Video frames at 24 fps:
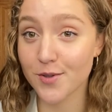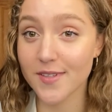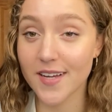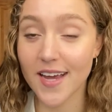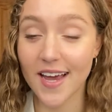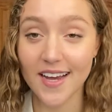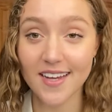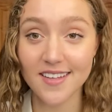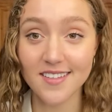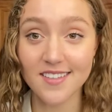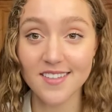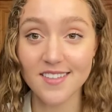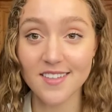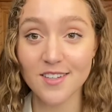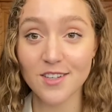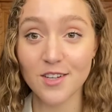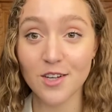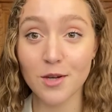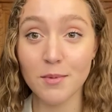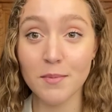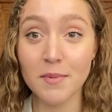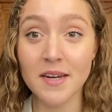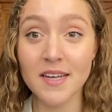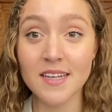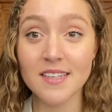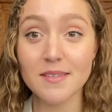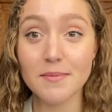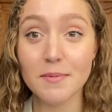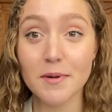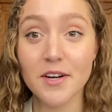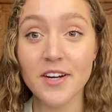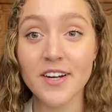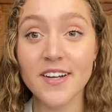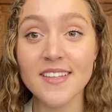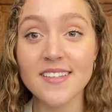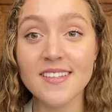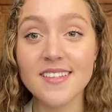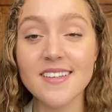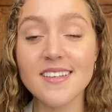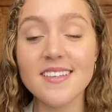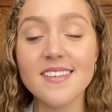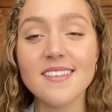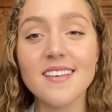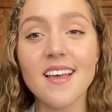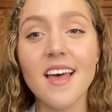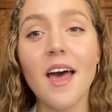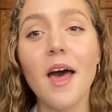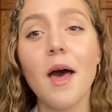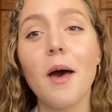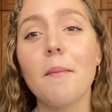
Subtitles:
Texts and Human Experiences,